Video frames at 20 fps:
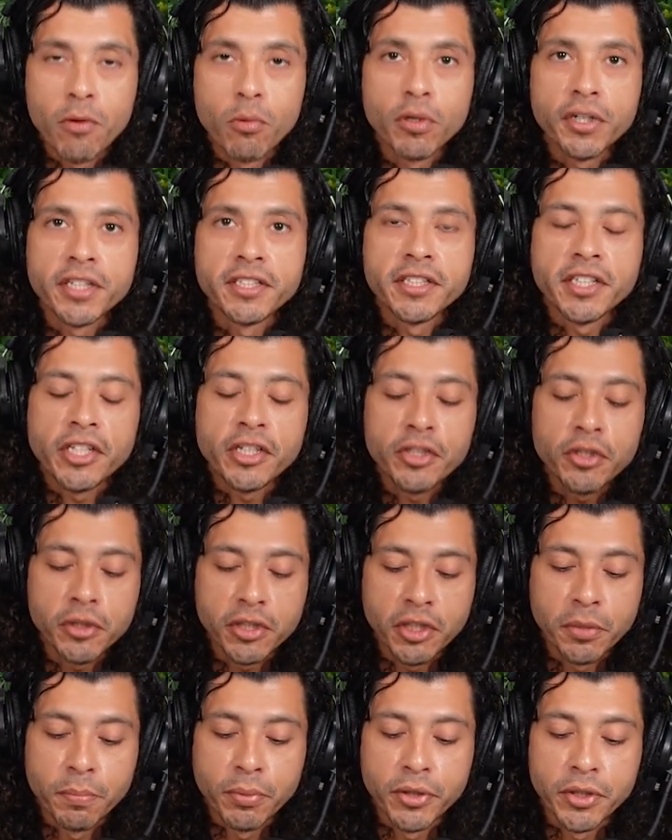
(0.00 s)
And it will
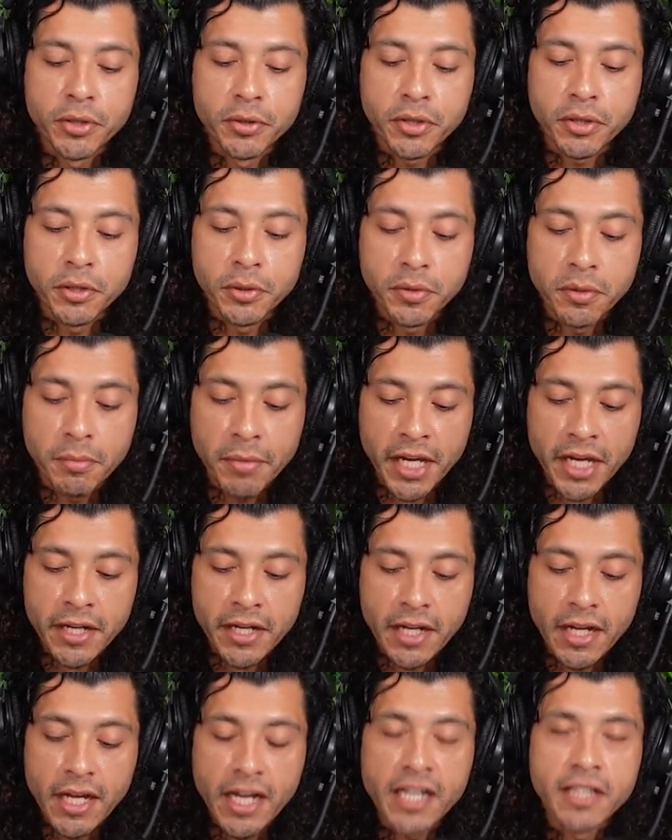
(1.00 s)
continue to produce
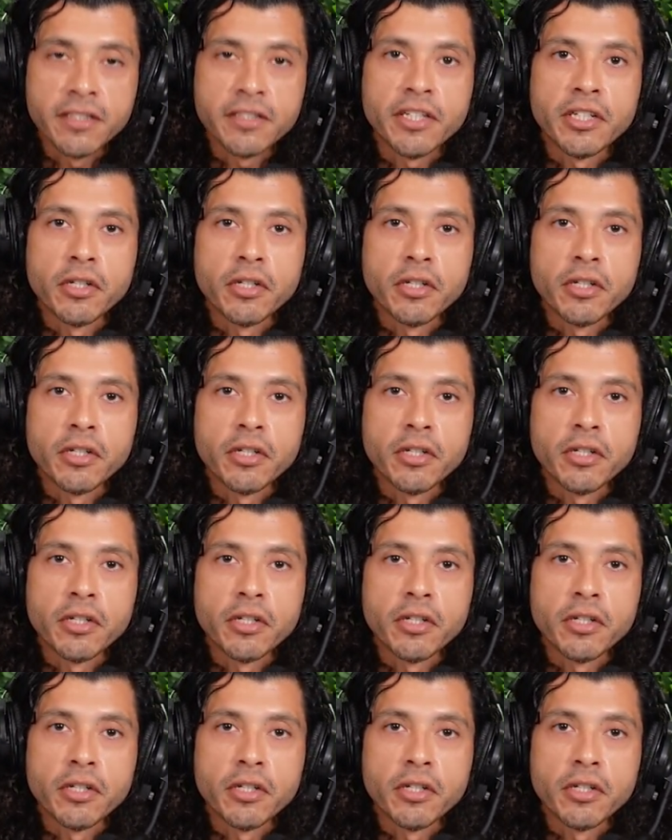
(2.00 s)
glutamate